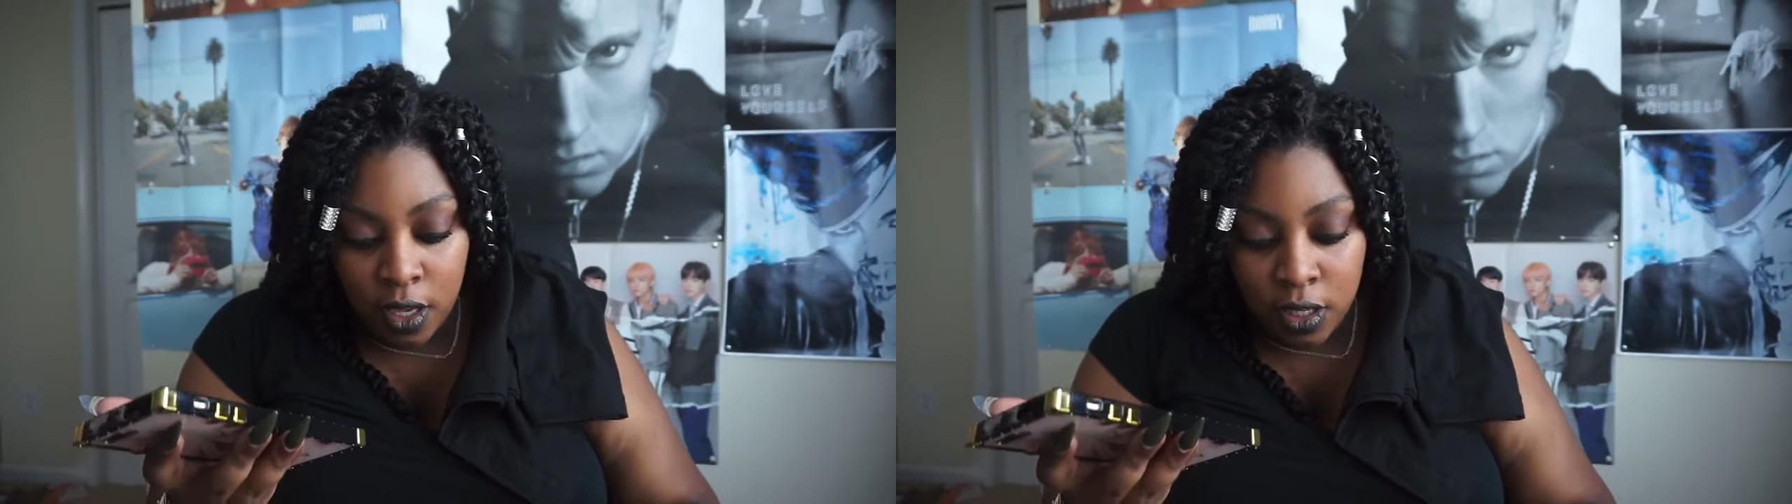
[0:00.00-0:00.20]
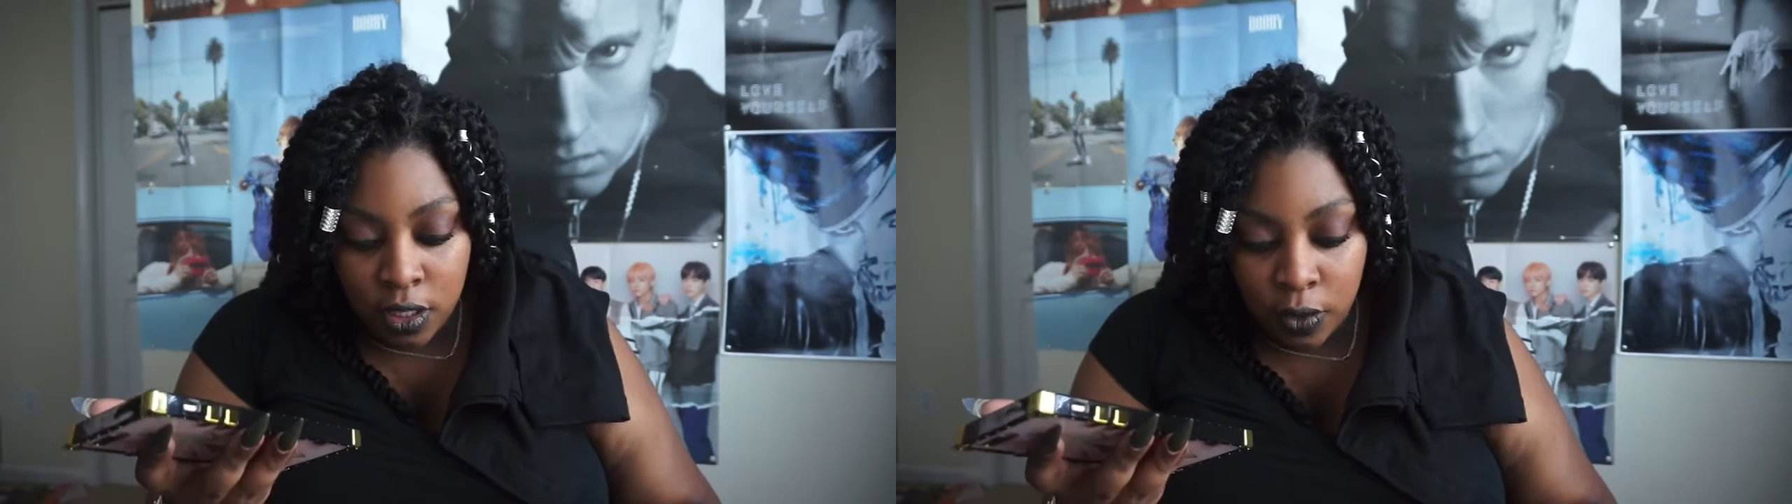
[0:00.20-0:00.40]

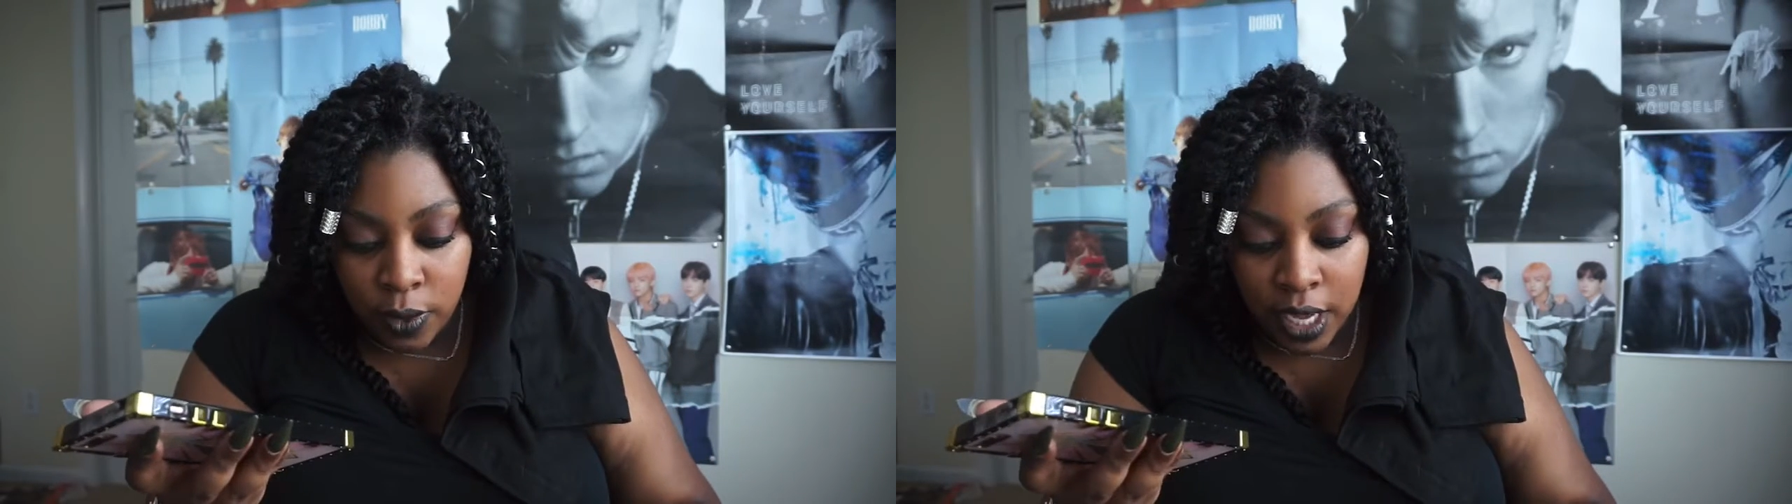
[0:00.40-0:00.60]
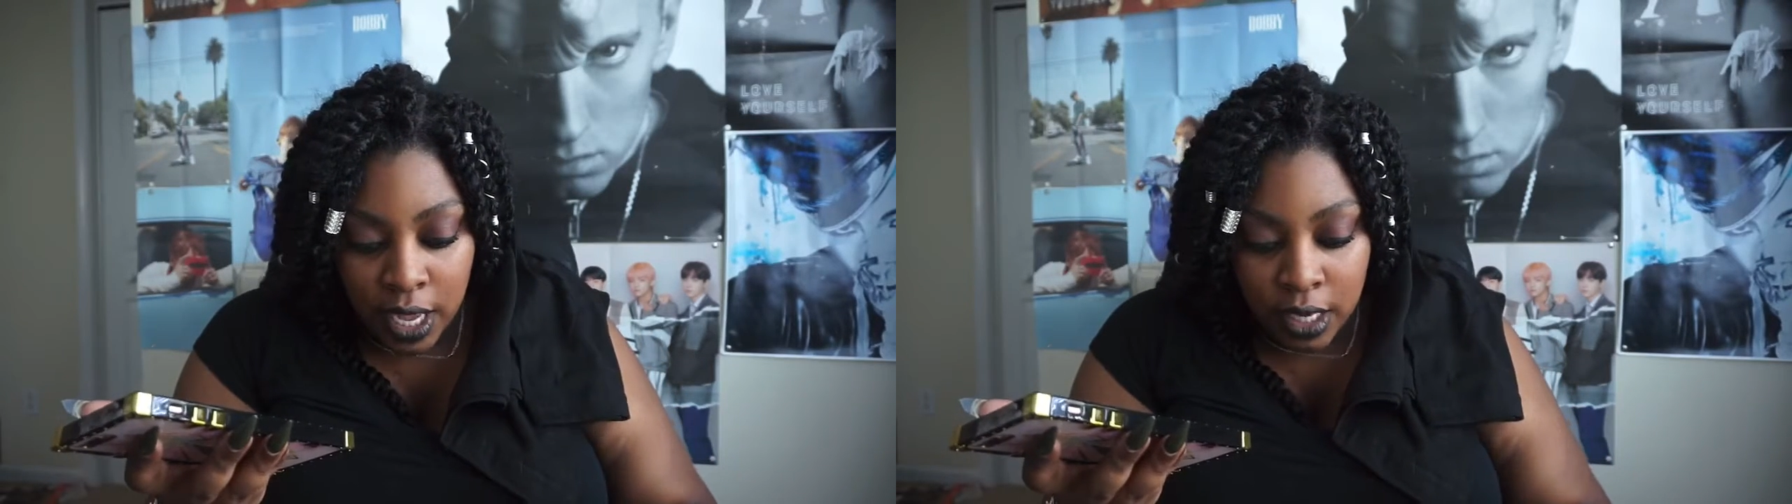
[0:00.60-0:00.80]
So we
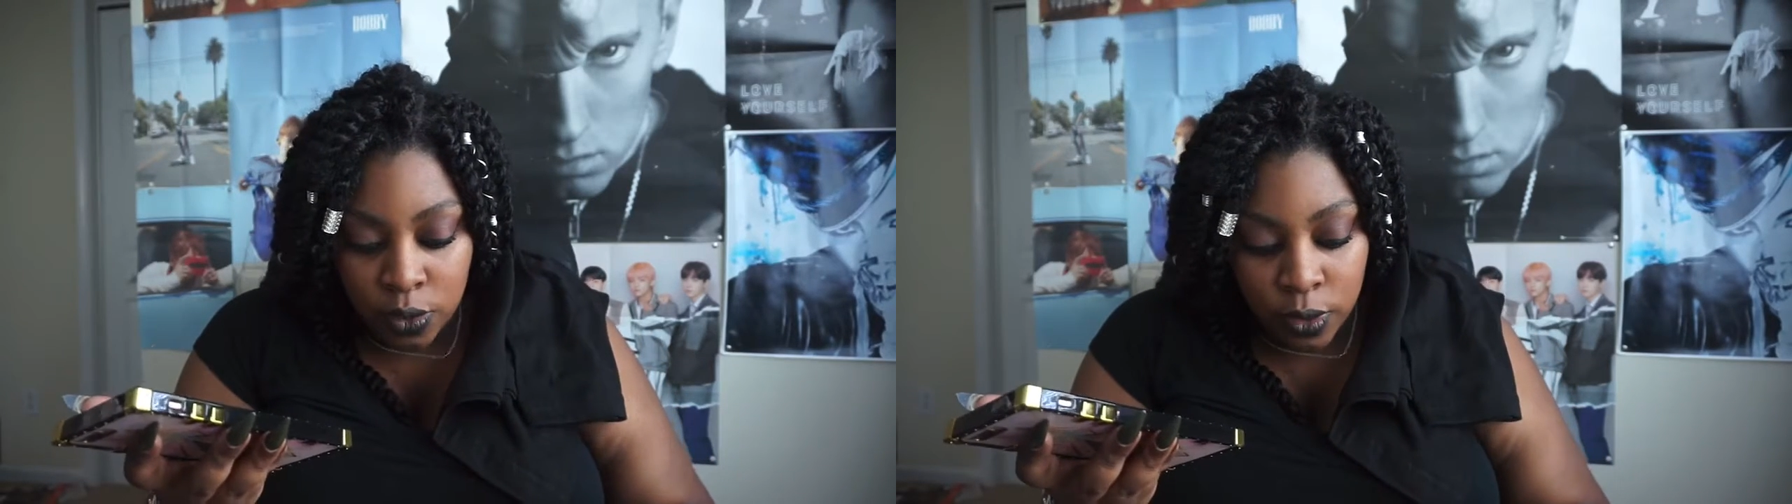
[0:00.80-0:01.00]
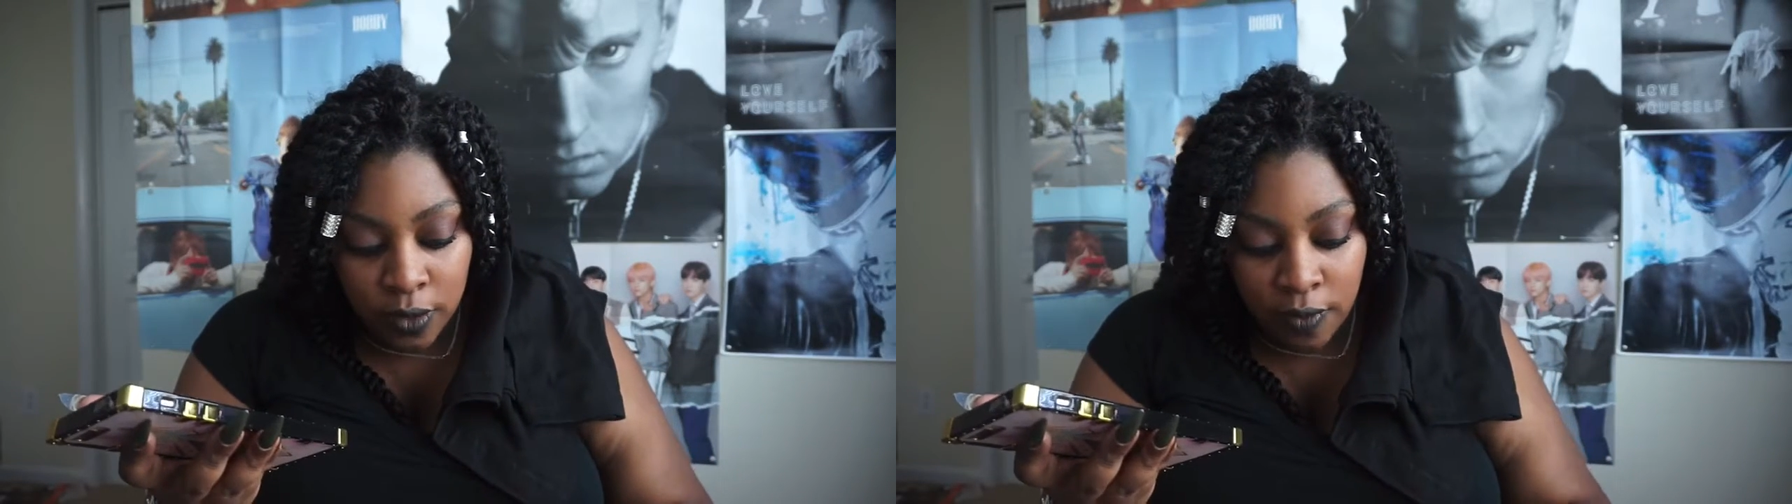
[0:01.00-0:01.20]
got
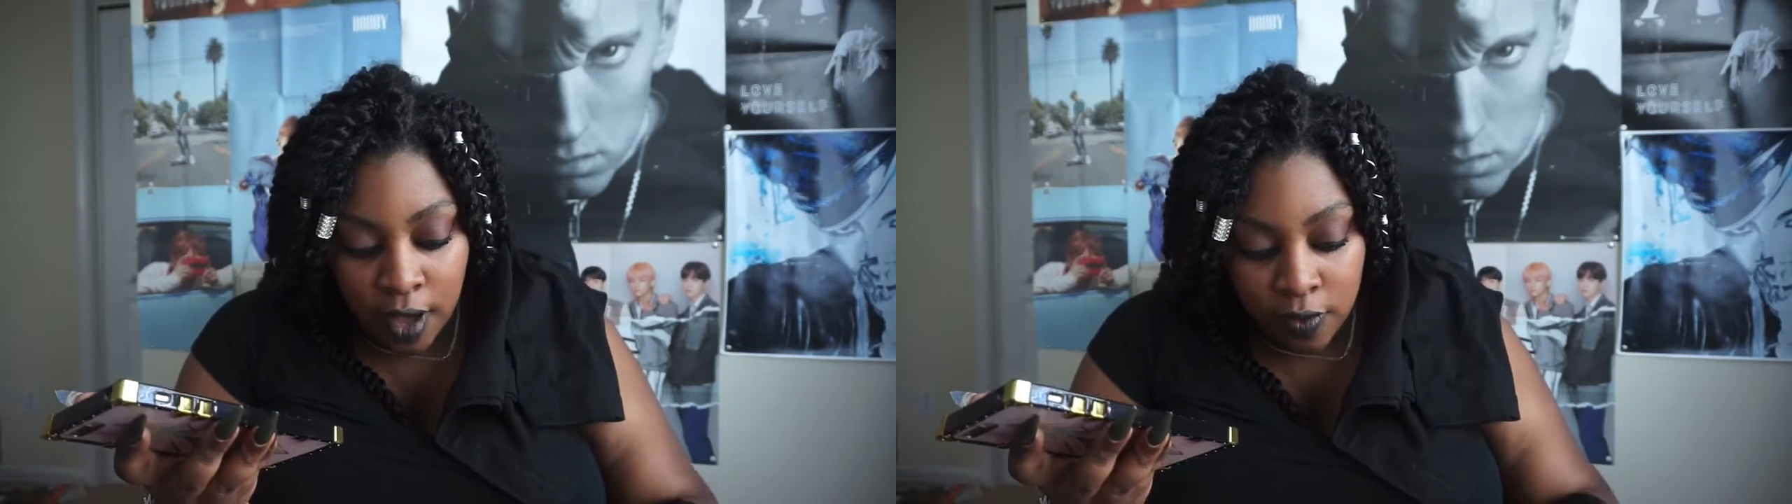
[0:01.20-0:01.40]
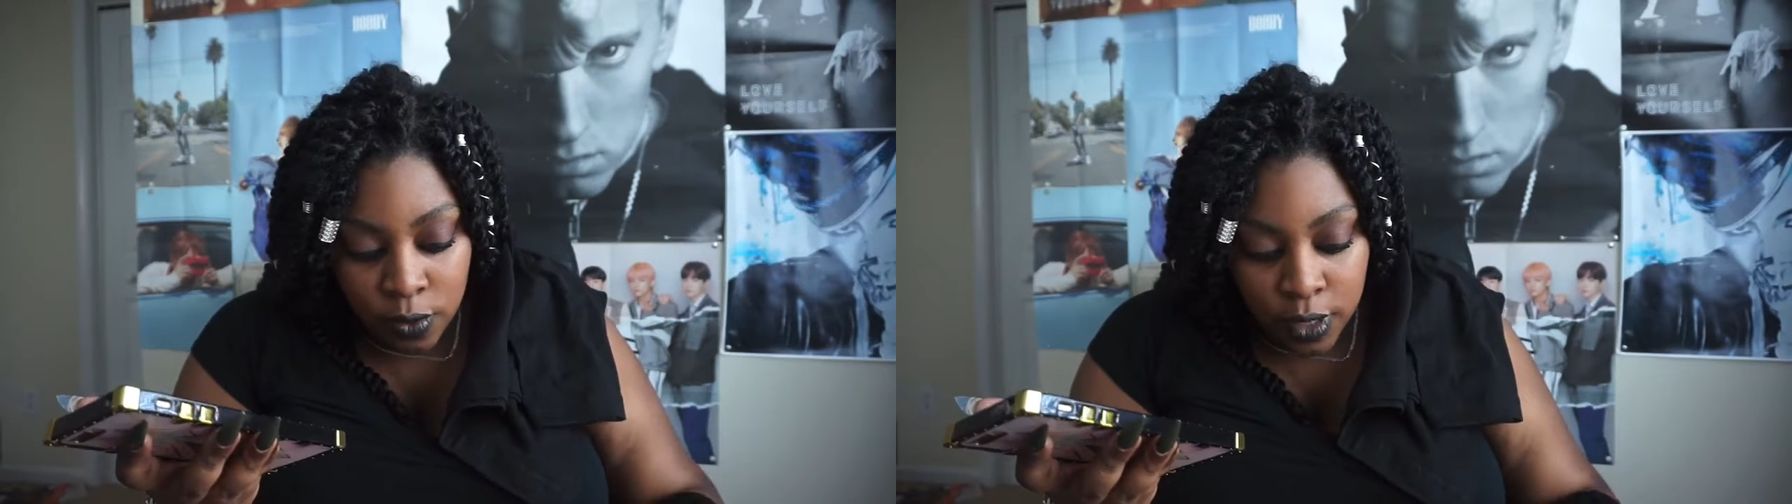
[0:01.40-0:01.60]

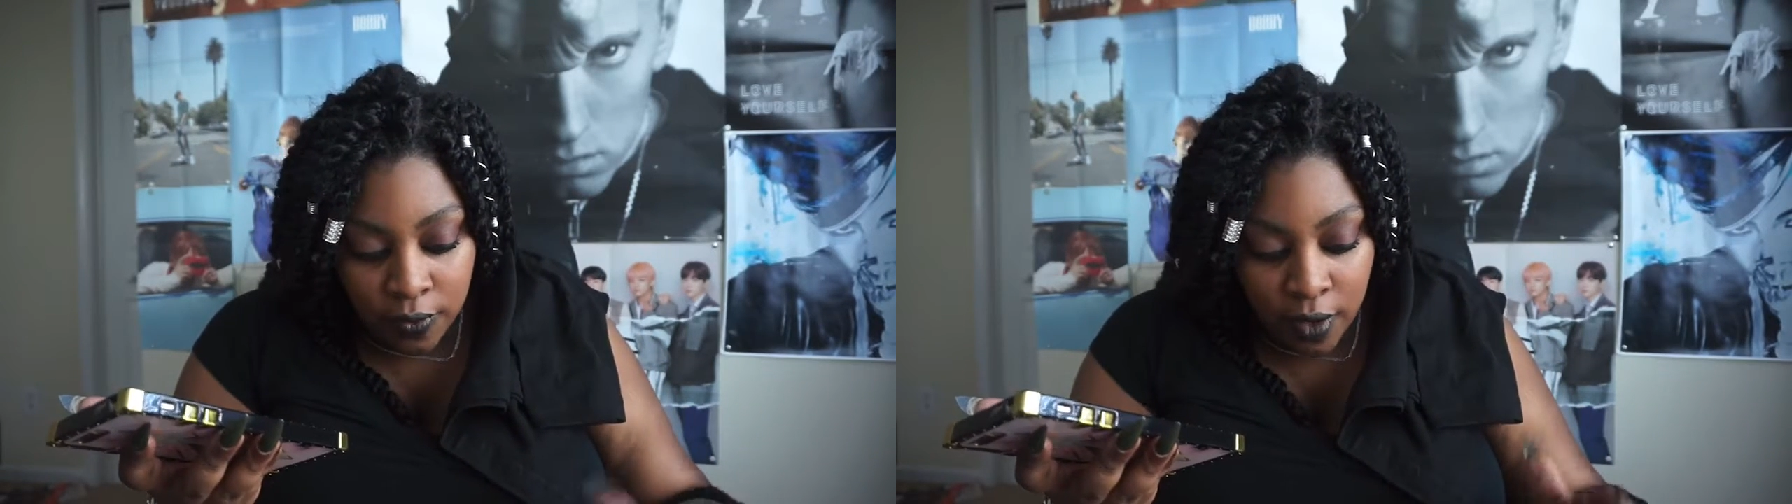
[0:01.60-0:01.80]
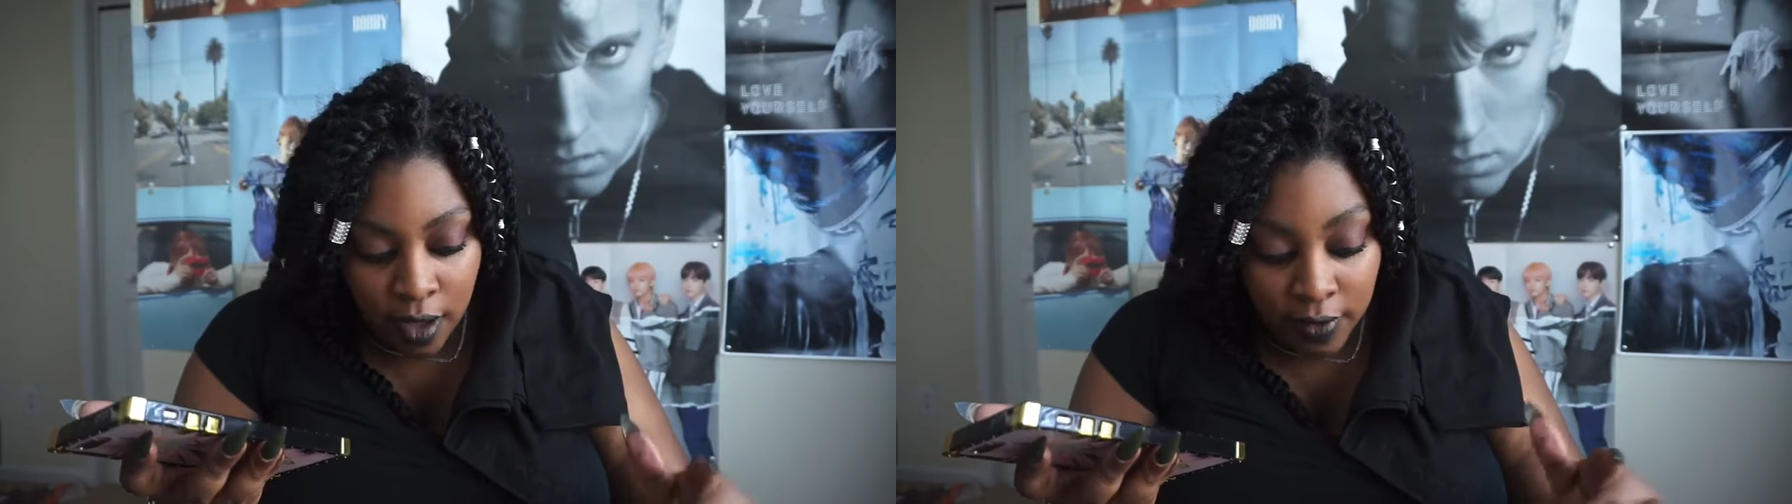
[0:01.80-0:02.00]
25, 25,